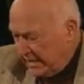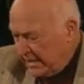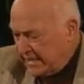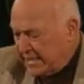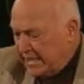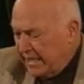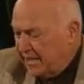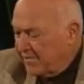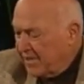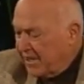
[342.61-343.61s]
the
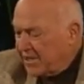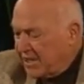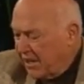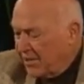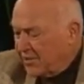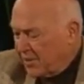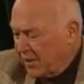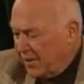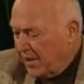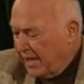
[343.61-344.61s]
seed of the
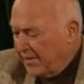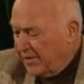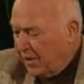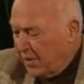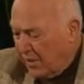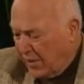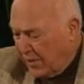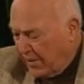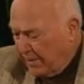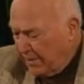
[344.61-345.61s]
adulterer and the
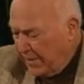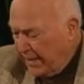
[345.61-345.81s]
whore.